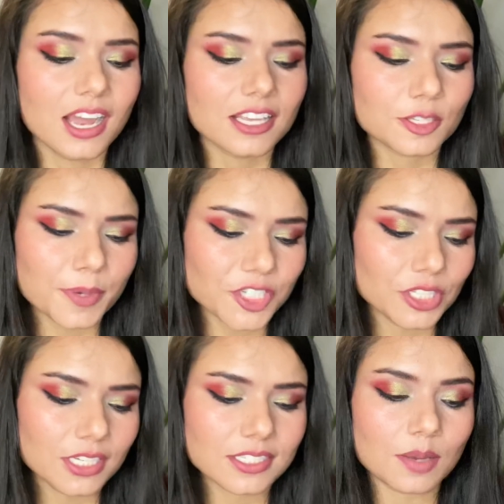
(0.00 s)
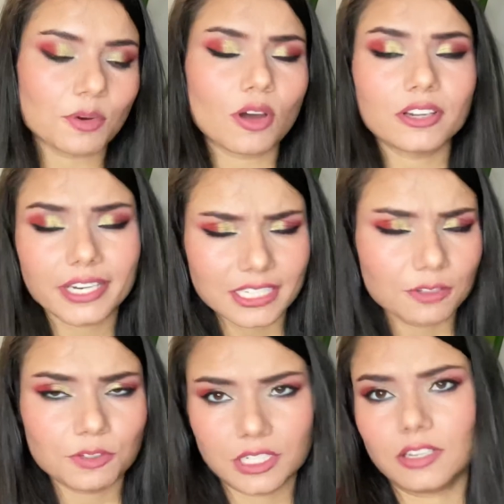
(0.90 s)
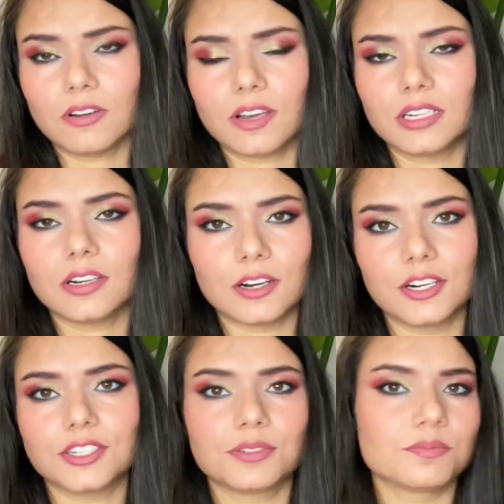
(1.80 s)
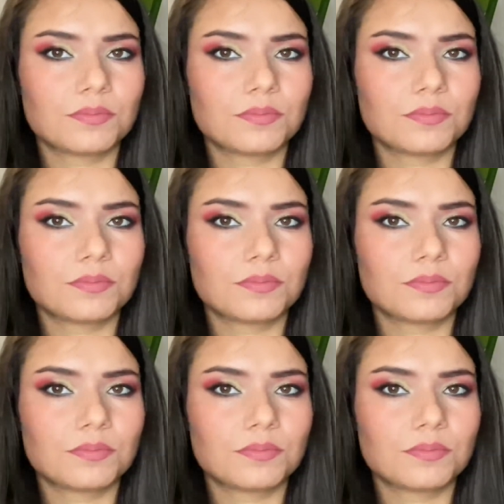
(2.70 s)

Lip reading: especially because I'm already working on a hard